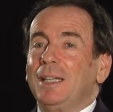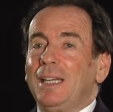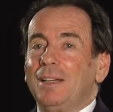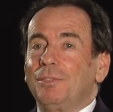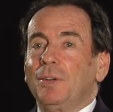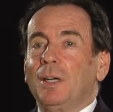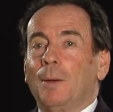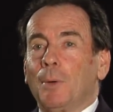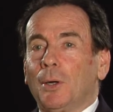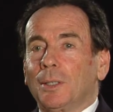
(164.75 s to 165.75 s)
If
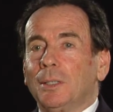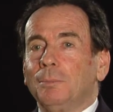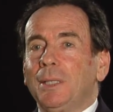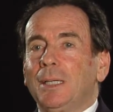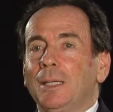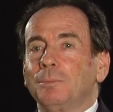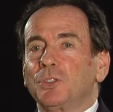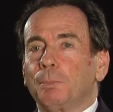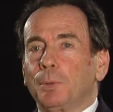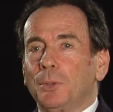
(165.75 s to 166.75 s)
America becomes
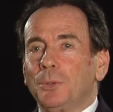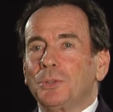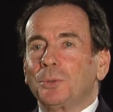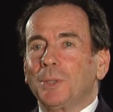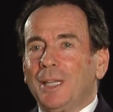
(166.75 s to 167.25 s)
the producer